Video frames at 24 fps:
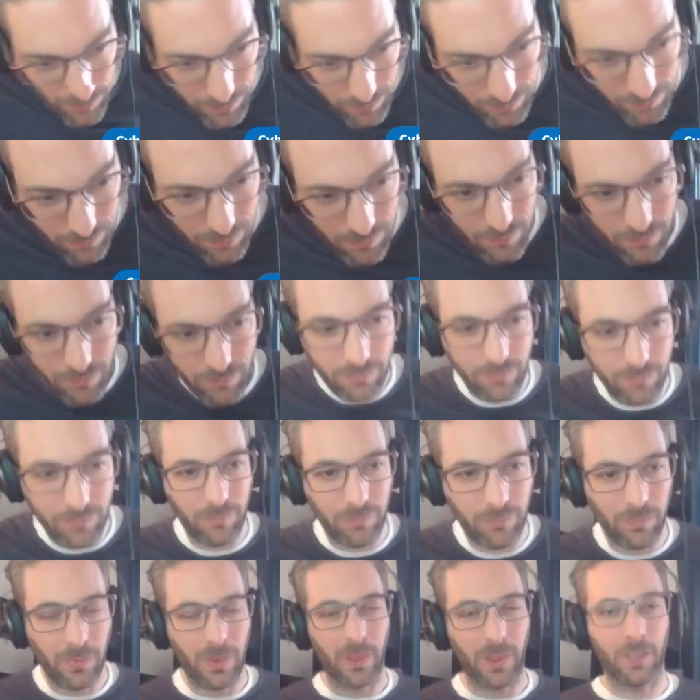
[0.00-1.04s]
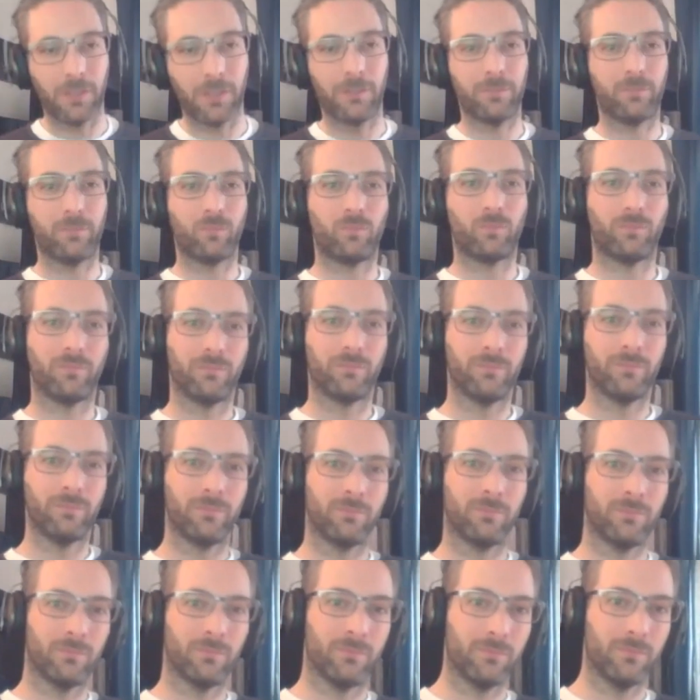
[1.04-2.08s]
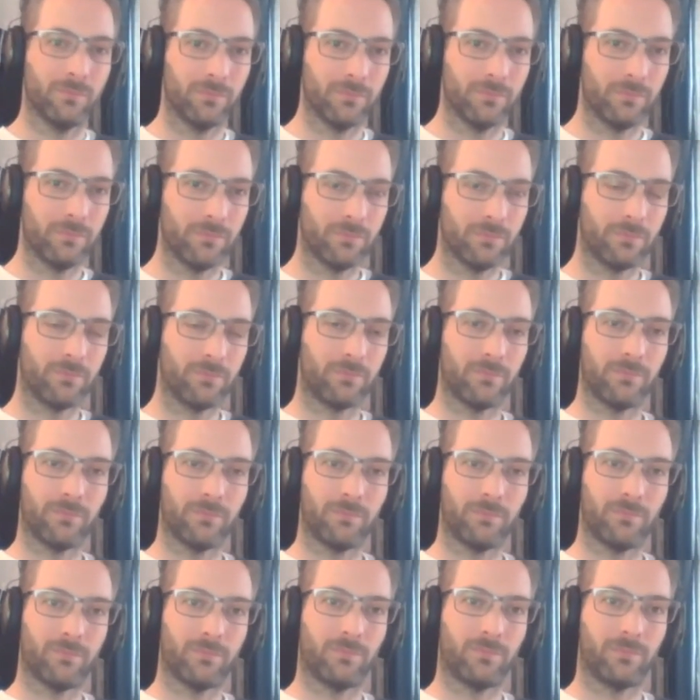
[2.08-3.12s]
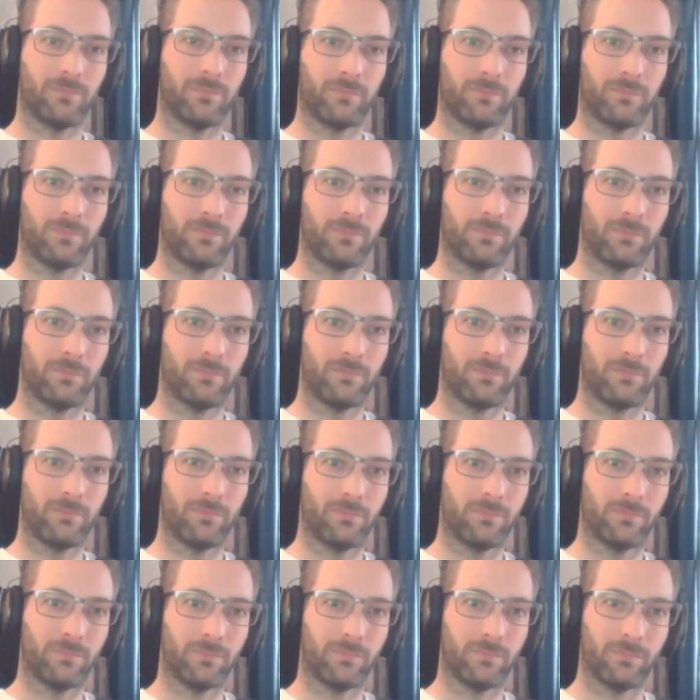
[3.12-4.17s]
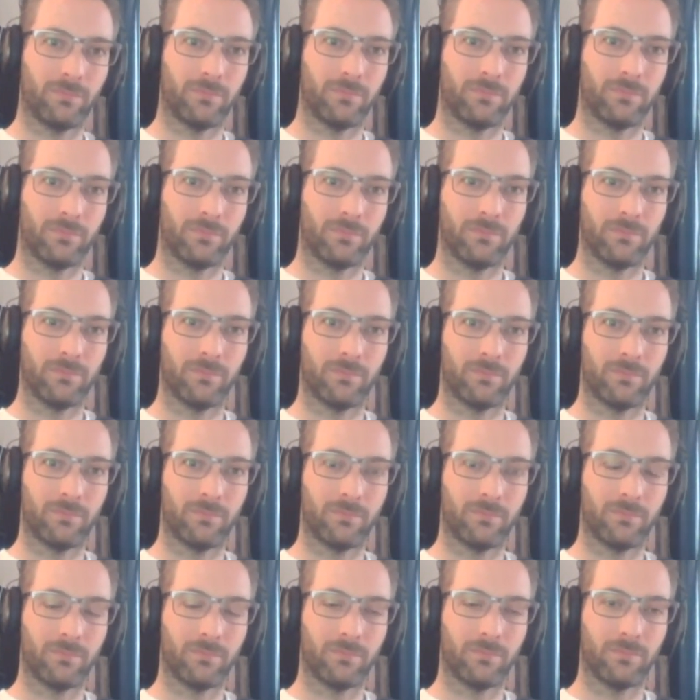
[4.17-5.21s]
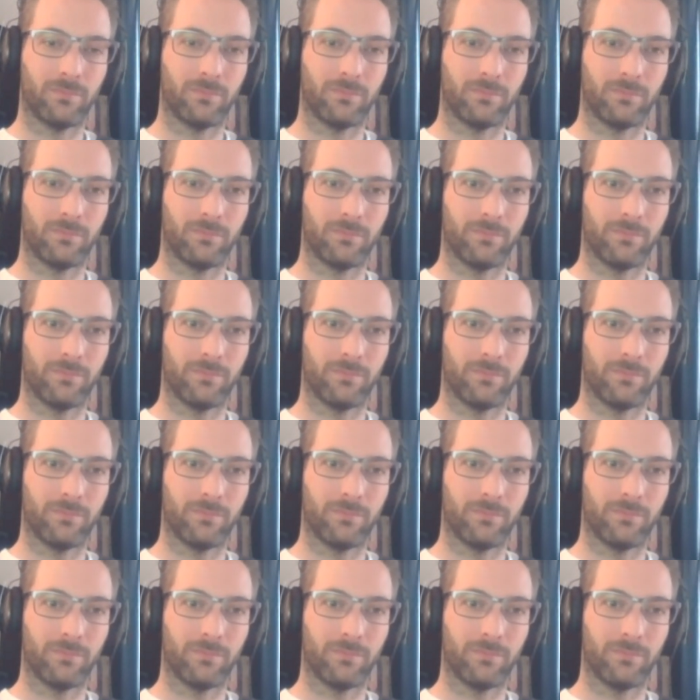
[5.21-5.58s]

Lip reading: This person isn't speaking.